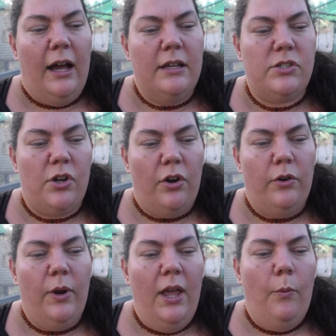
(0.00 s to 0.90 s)

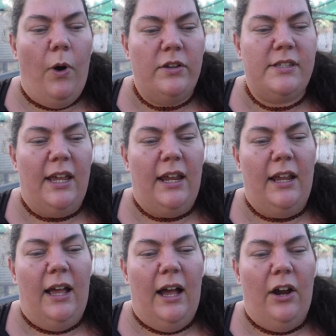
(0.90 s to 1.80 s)
So whilst
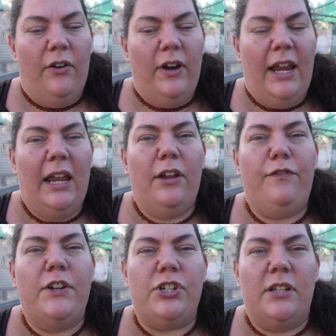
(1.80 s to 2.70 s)
they are
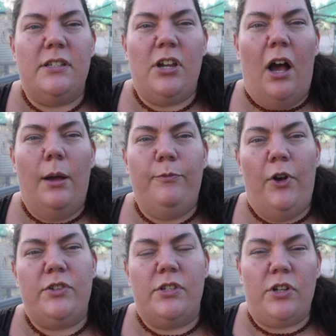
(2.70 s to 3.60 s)
inefficient time
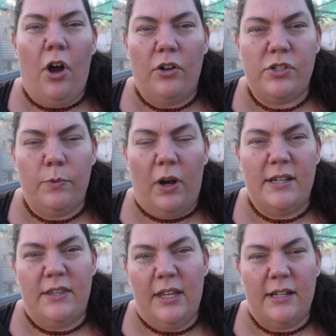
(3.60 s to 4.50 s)
versus cost
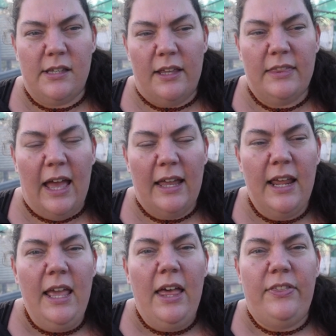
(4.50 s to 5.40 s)
wise and things like that,
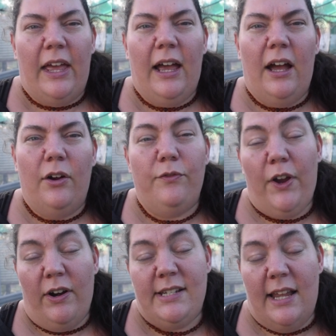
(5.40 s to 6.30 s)
they are
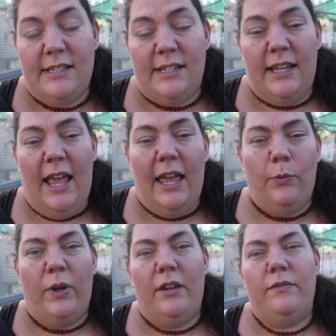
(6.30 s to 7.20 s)
very tasty,
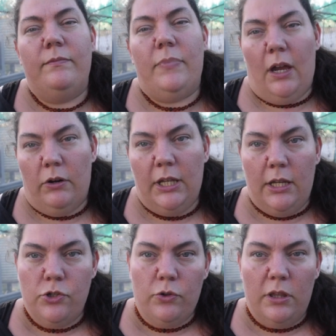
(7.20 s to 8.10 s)
and we
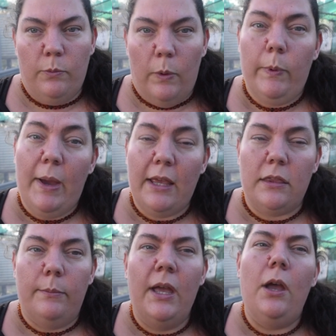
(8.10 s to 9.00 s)
thoroughly enjoy them when we make
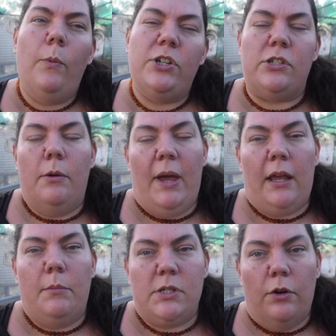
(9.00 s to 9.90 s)
them. We just don't
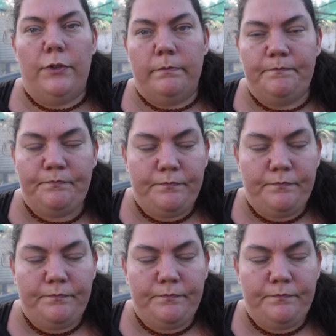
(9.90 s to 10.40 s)
make them as often.